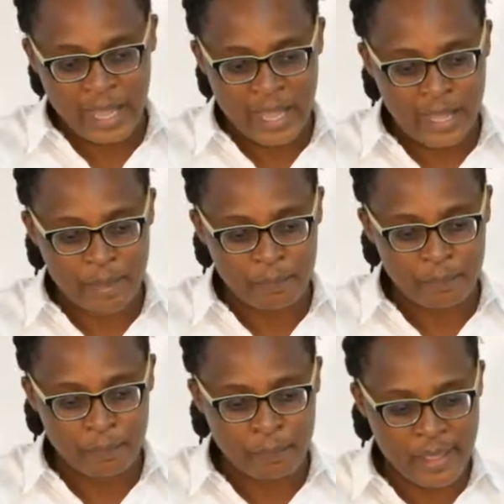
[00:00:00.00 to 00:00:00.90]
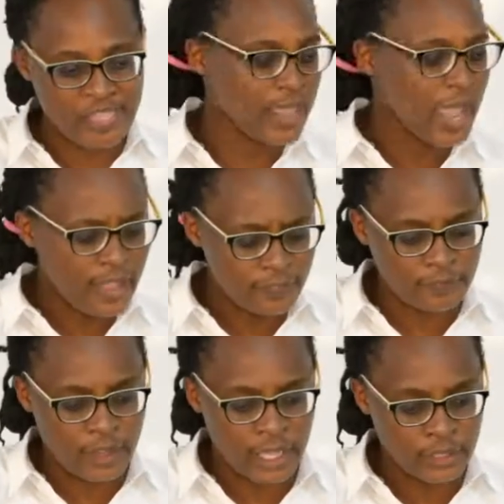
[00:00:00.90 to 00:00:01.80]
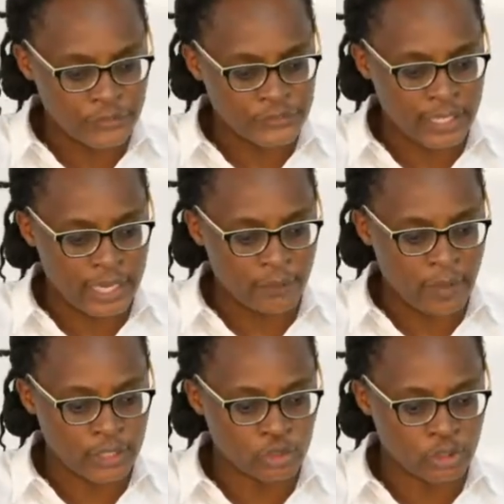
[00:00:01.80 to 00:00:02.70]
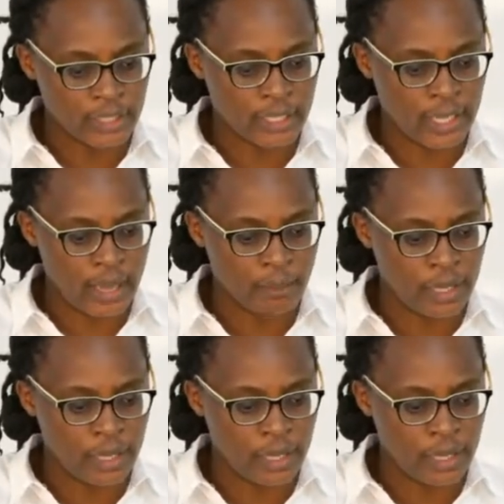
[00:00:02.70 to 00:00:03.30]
But the other values that I actually care